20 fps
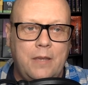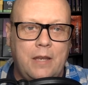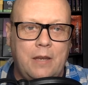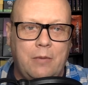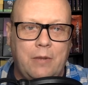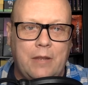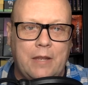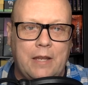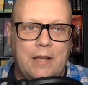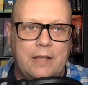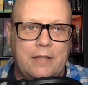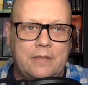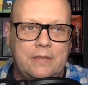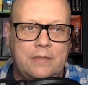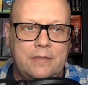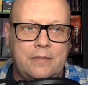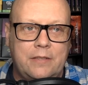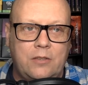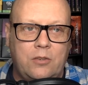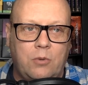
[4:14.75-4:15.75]
Anyway, that is
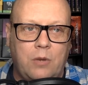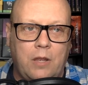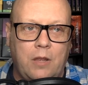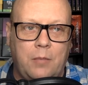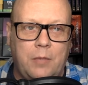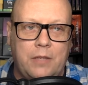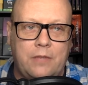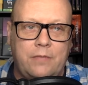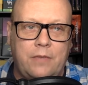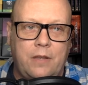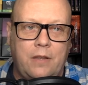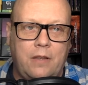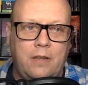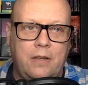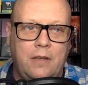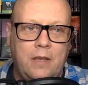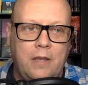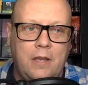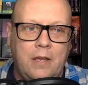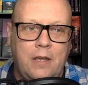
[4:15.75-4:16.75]
Cinderella Meets Fella.